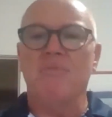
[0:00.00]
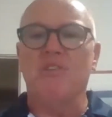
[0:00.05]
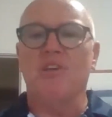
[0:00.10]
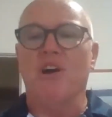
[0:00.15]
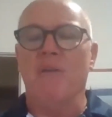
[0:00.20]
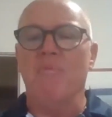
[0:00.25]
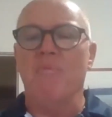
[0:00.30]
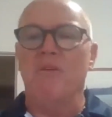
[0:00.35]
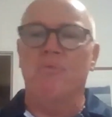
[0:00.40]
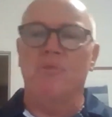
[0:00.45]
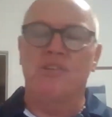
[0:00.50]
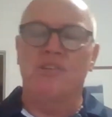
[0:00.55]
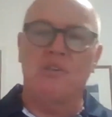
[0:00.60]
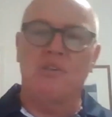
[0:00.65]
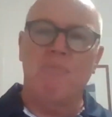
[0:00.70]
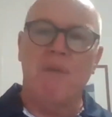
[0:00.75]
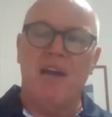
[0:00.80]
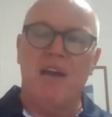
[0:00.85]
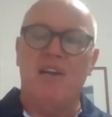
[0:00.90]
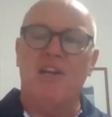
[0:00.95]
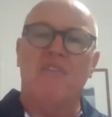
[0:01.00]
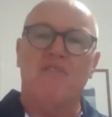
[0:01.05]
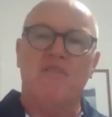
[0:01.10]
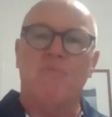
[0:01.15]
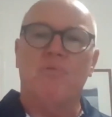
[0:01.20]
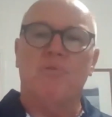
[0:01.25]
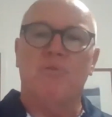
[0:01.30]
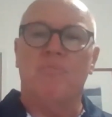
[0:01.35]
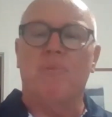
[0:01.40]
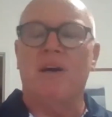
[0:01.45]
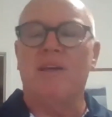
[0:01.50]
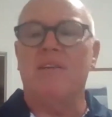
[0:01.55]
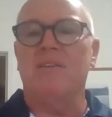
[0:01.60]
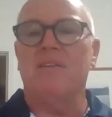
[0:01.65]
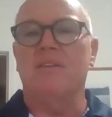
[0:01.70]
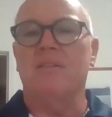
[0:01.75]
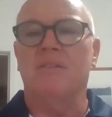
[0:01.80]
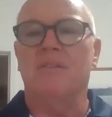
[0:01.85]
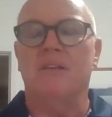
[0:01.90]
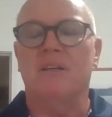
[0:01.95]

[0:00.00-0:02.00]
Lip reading: time, push the man overboard button